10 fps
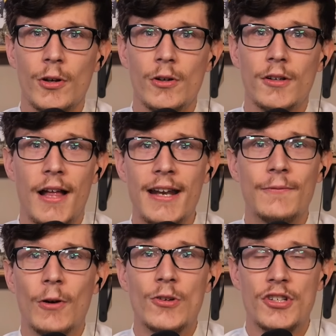musical, any
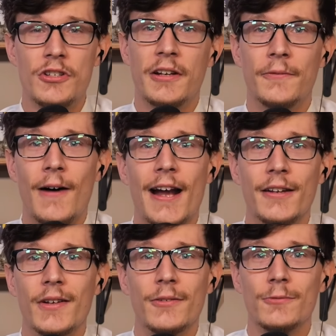version you can find
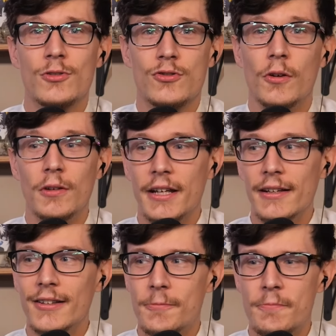of it truly
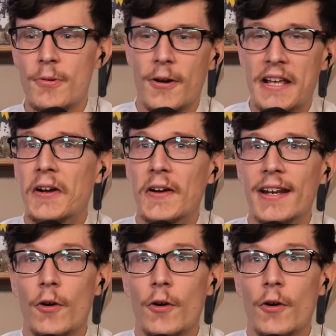is pretty good.